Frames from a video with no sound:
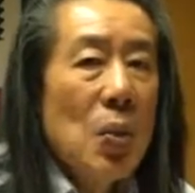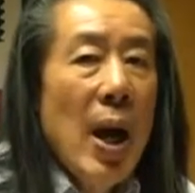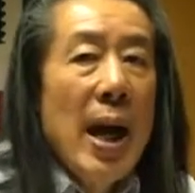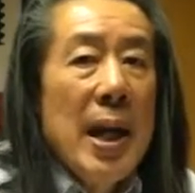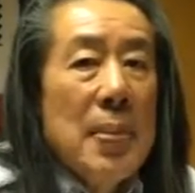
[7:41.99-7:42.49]
In a
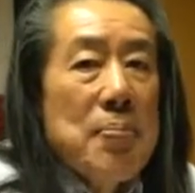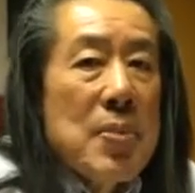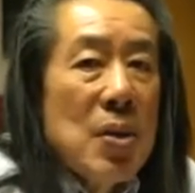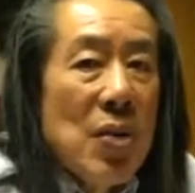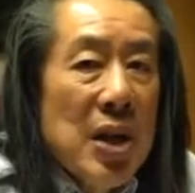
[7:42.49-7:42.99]
way,
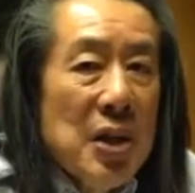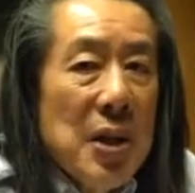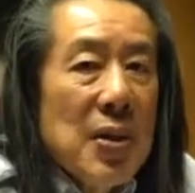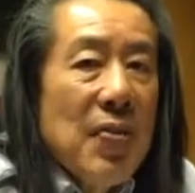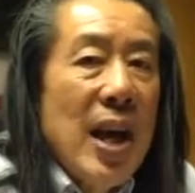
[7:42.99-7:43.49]
in
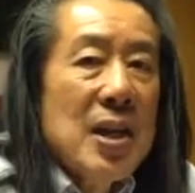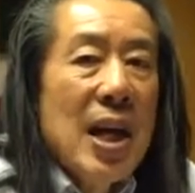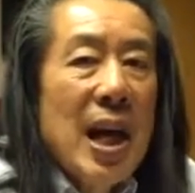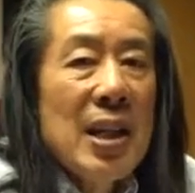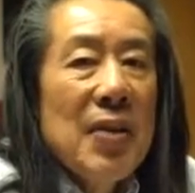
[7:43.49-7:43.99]
Russia, the
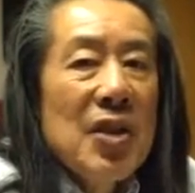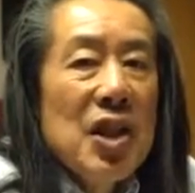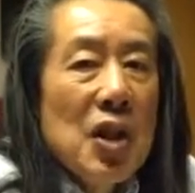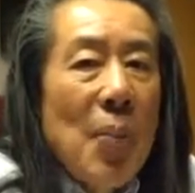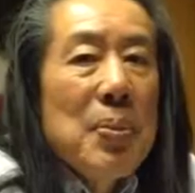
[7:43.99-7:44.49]
vanguard
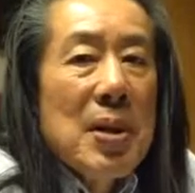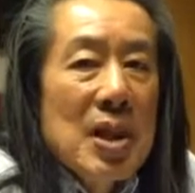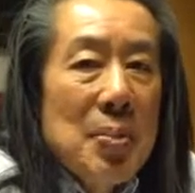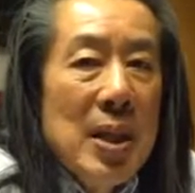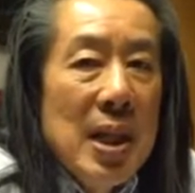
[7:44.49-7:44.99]
never stopped
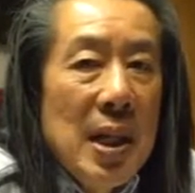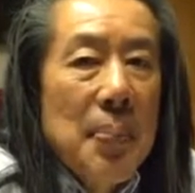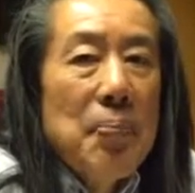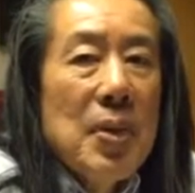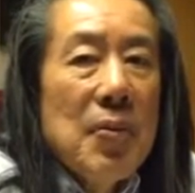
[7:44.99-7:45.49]

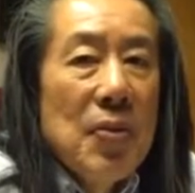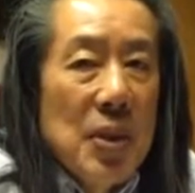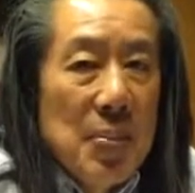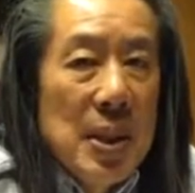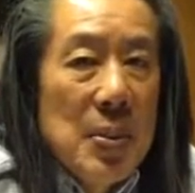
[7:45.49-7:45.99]
speaking
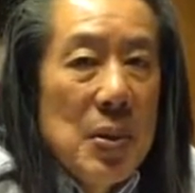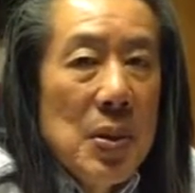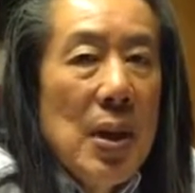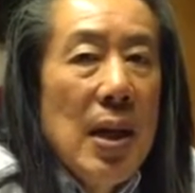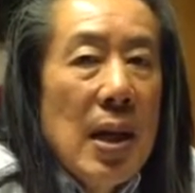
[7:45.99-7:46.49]
for the
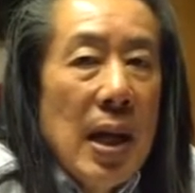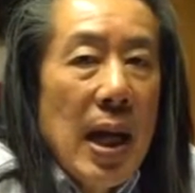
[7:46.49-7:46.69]
people,